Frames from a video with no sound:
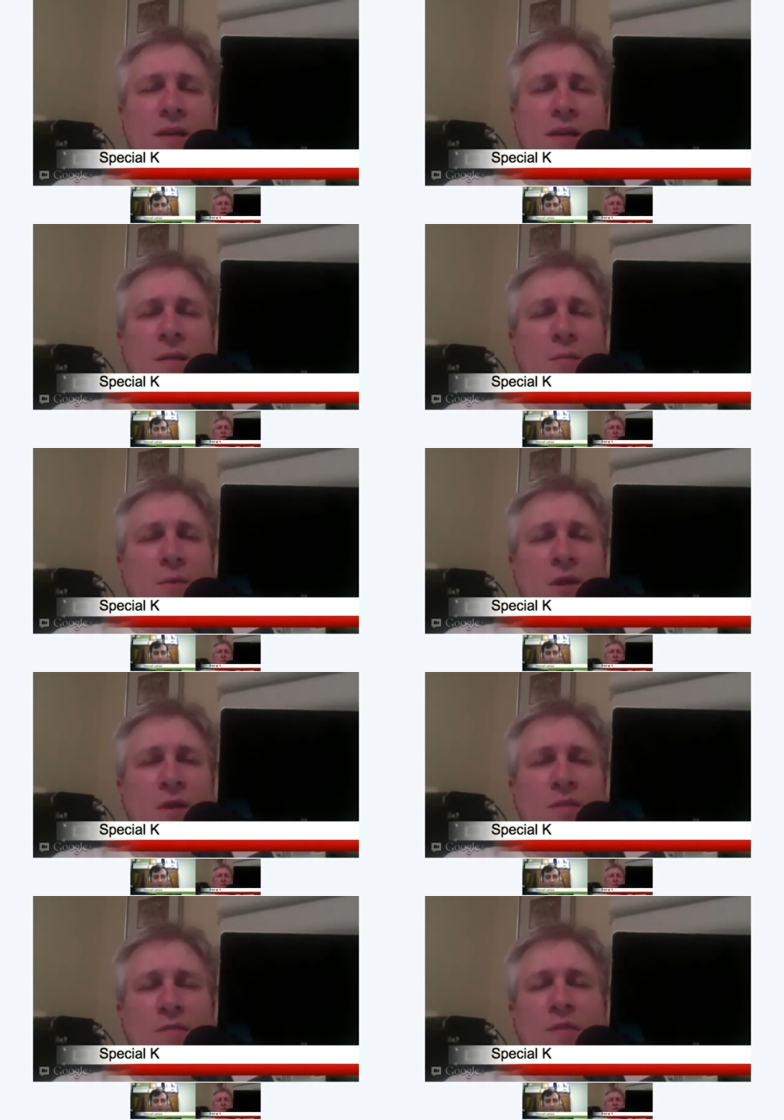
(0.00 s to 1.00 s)
I'm looking
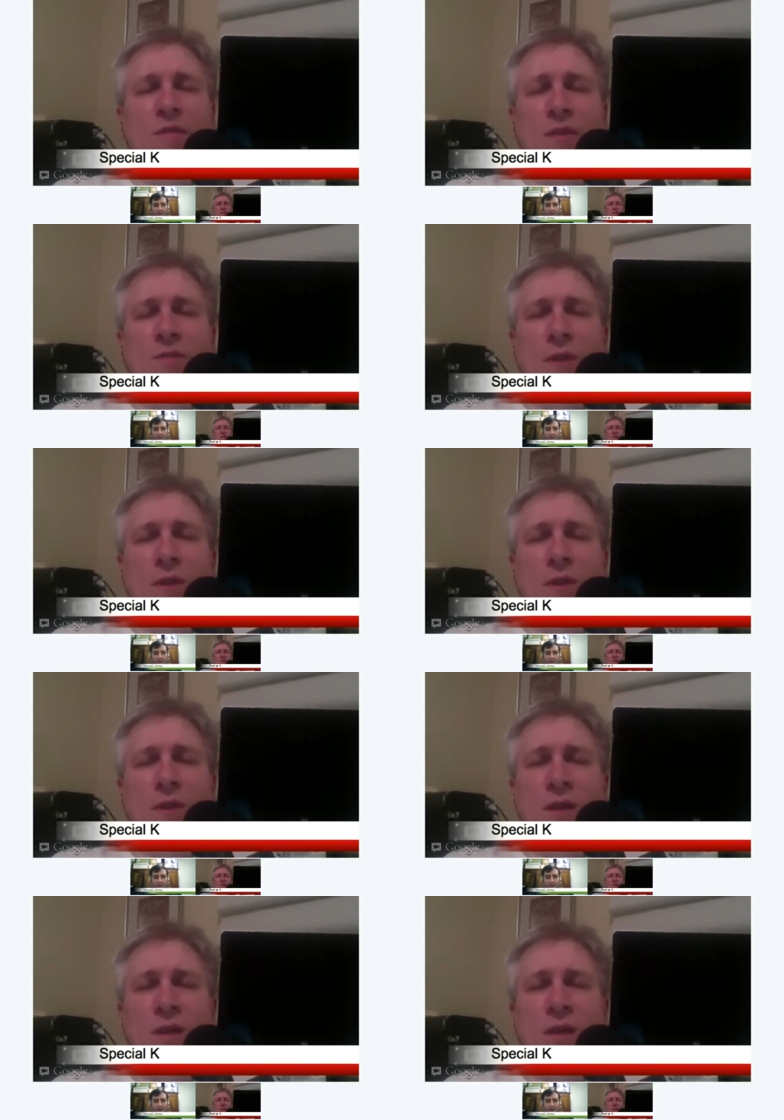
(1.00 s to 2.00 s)
at the Firefox right
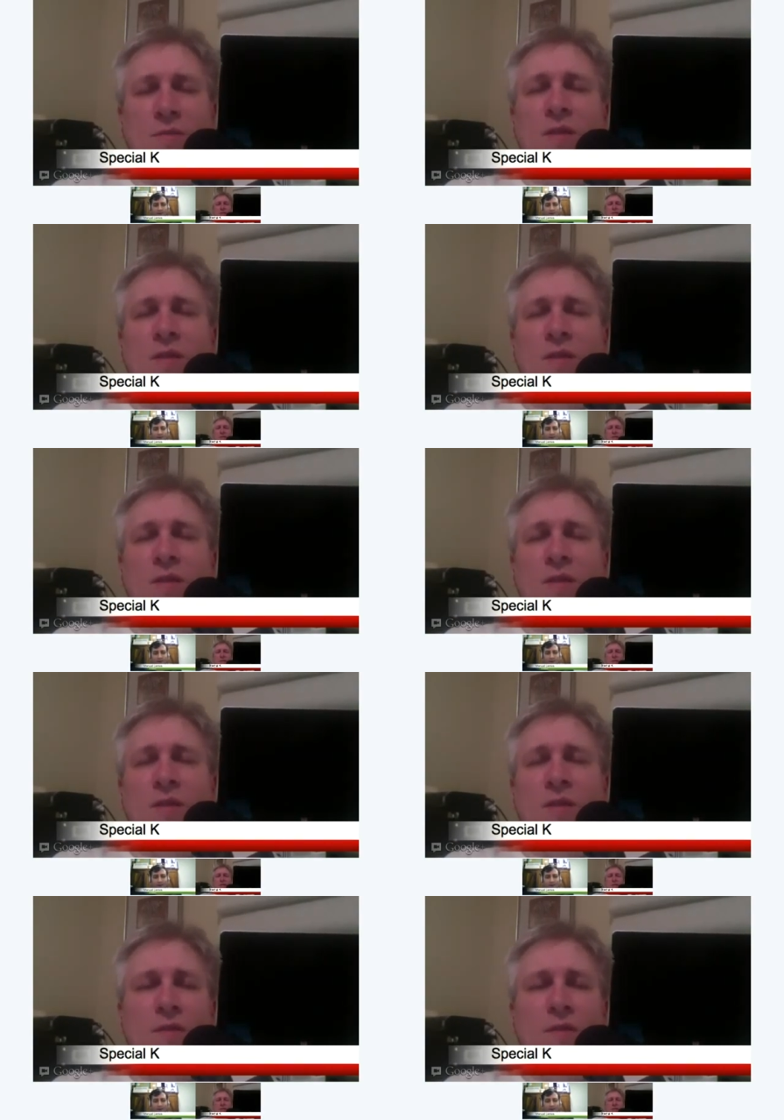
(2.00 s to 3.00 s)
now, the nightly of
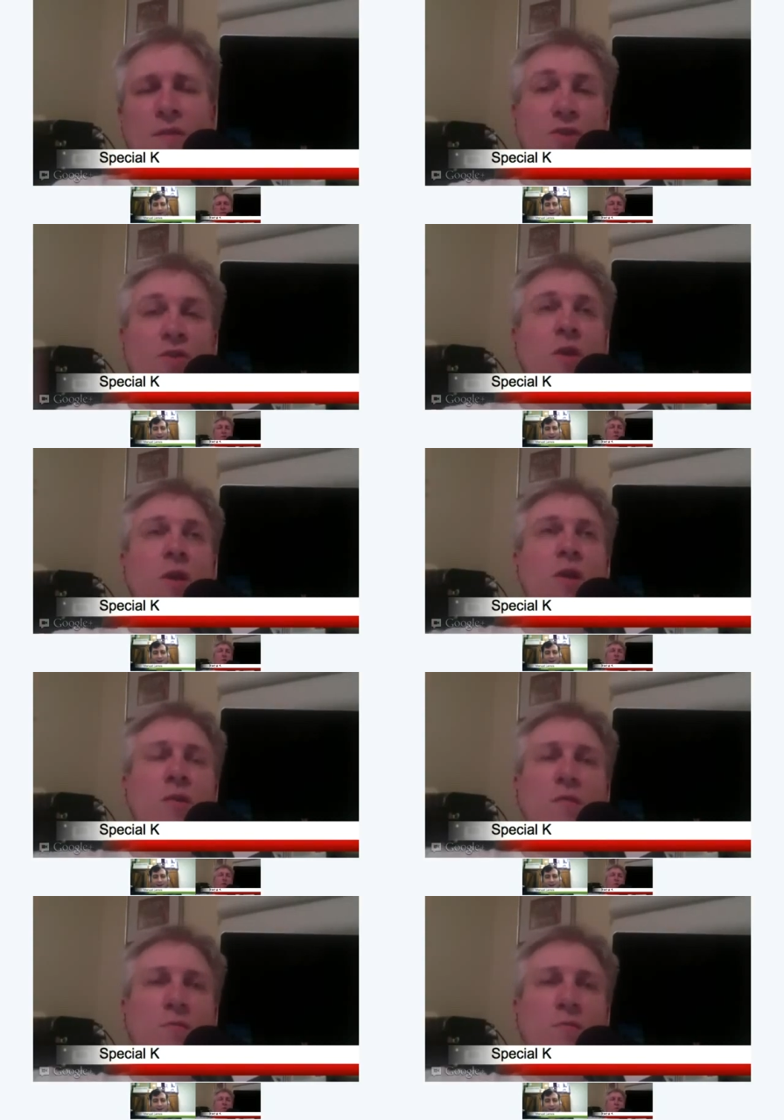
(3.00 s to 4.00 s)
Firefox, which is
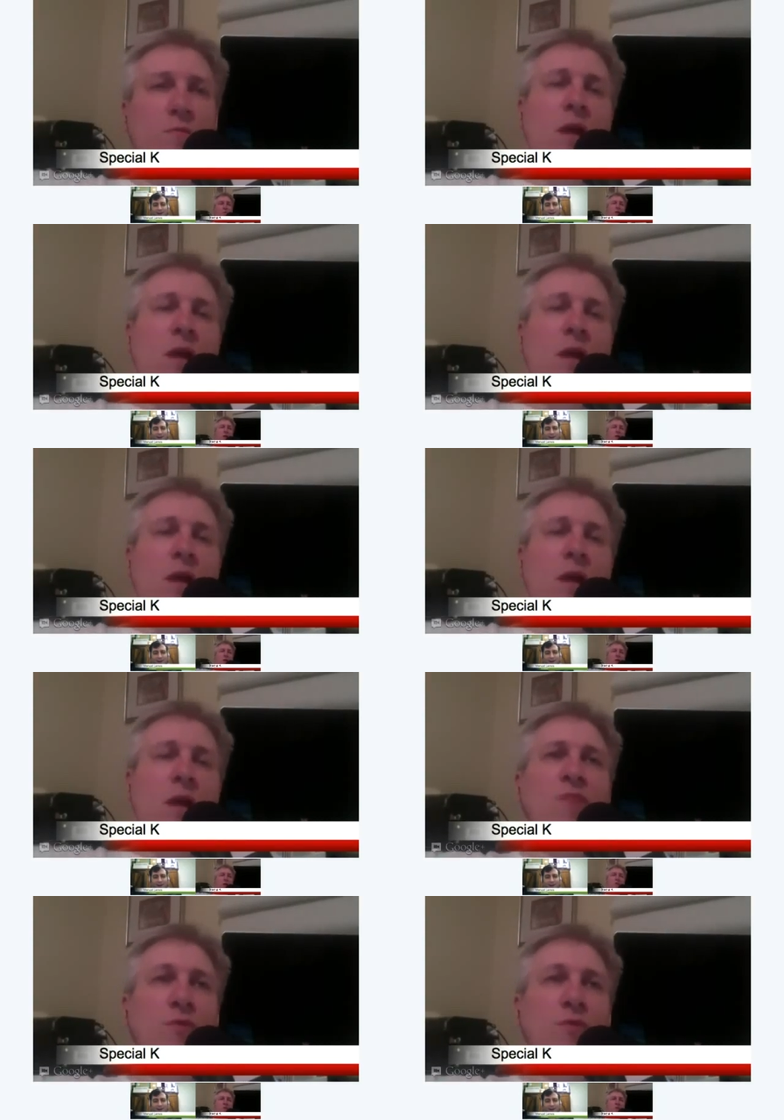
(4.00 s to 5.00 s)
I'm
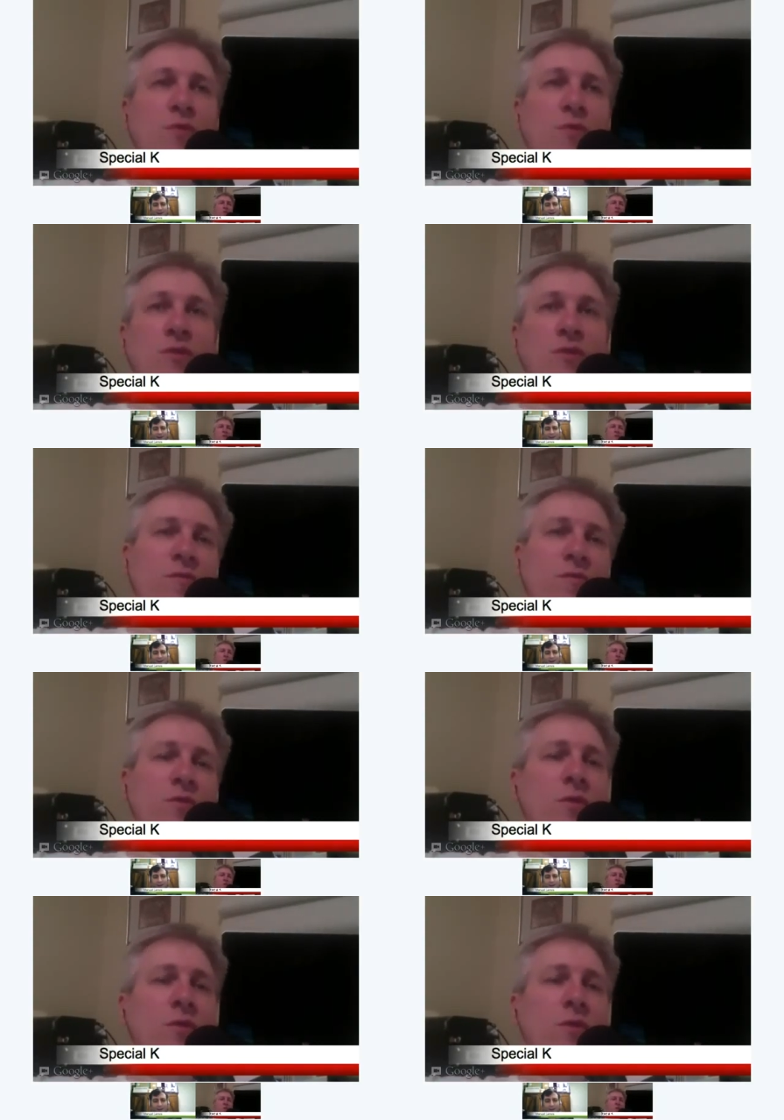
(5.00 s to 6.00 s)
several versions in the
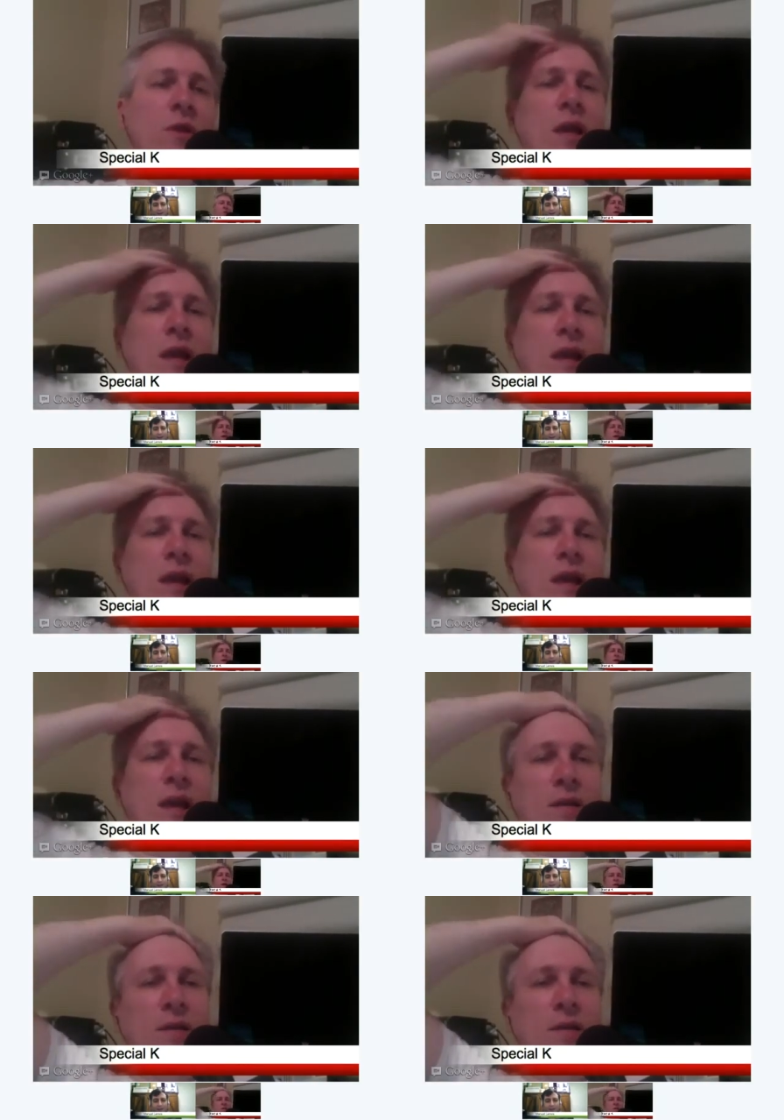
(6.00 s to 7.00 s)
future,
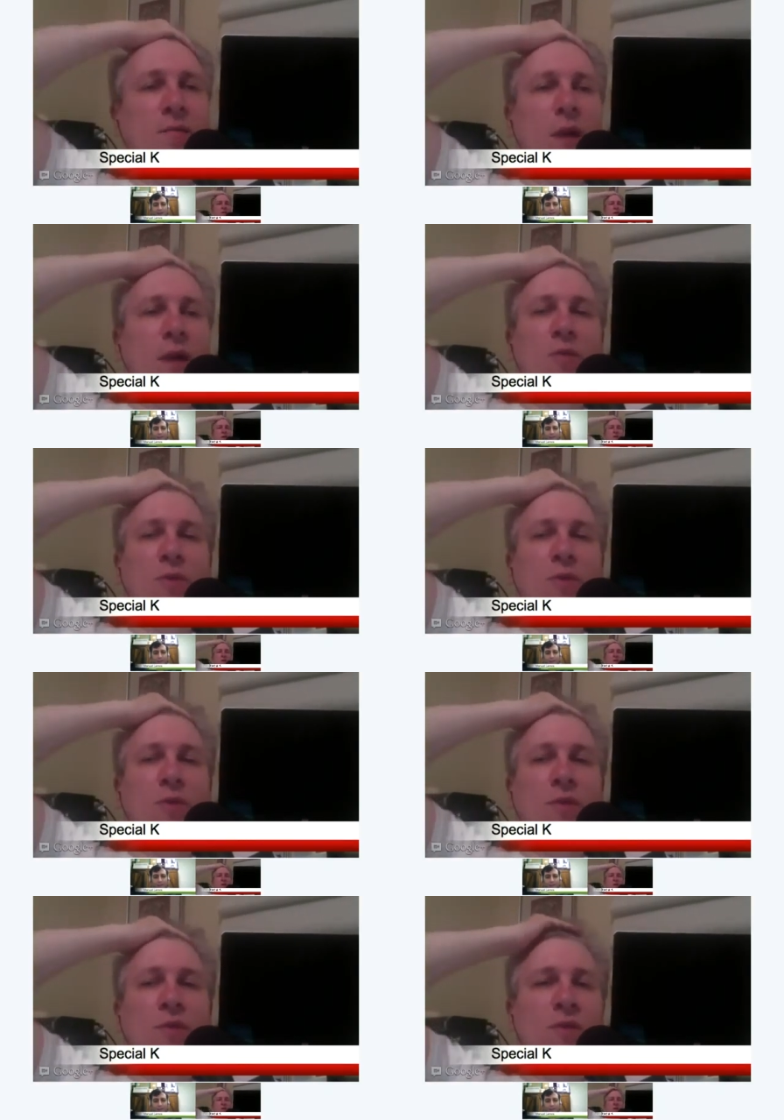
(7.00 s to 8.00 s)
and when I go to
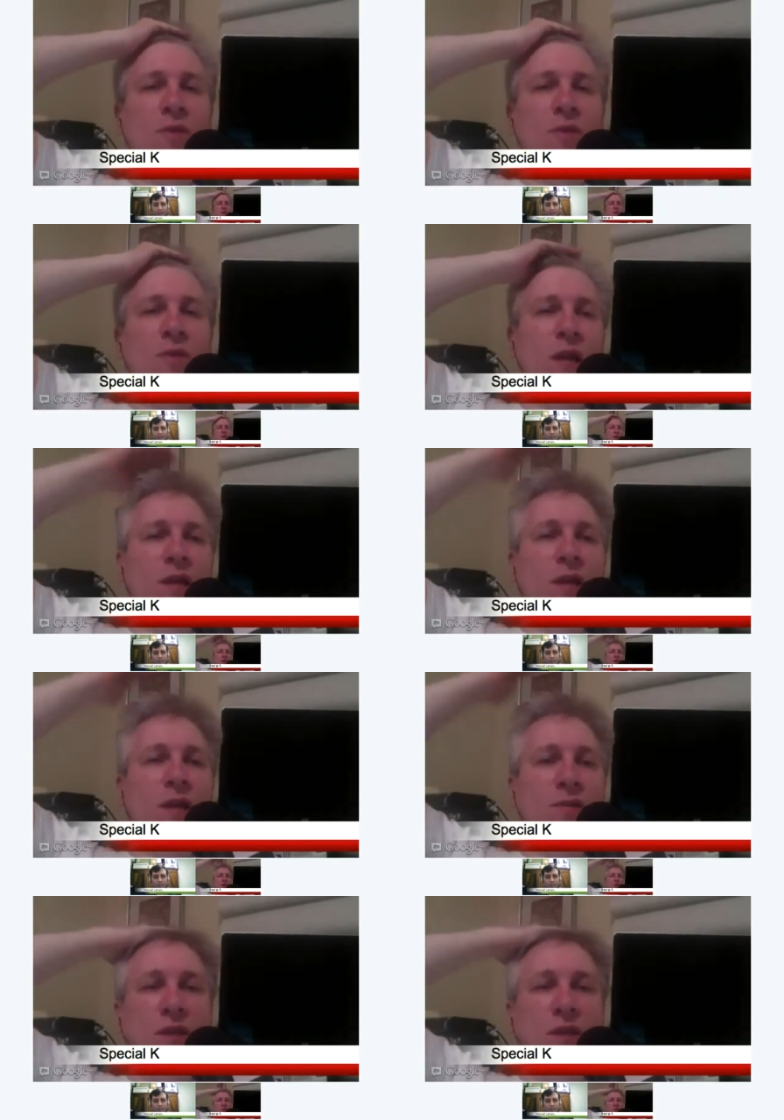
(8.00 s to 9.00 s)
preferences, I just get
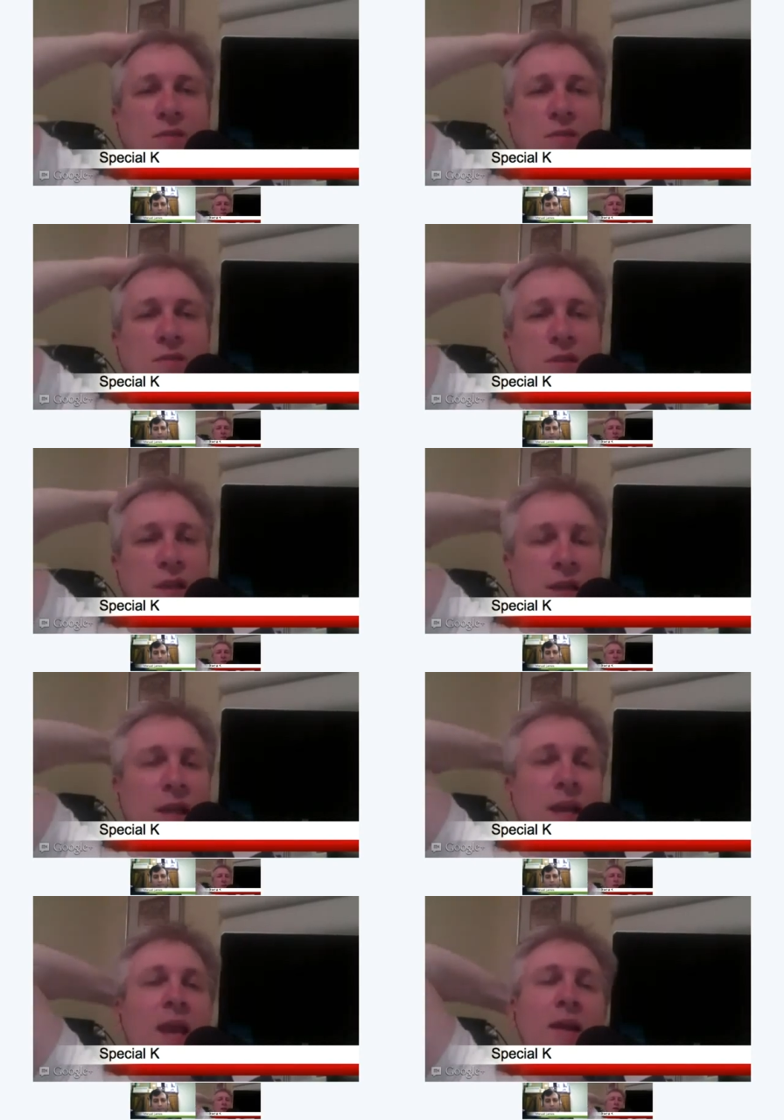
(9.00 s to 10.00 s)

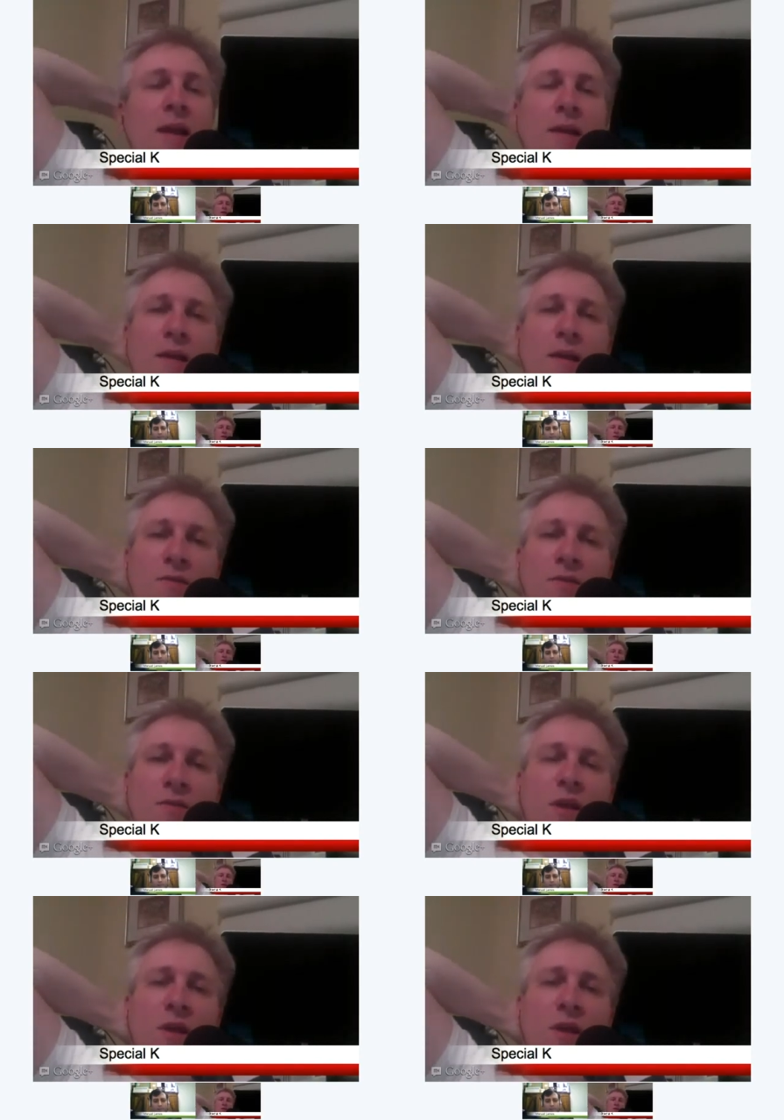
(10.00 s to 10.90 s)
8 icons.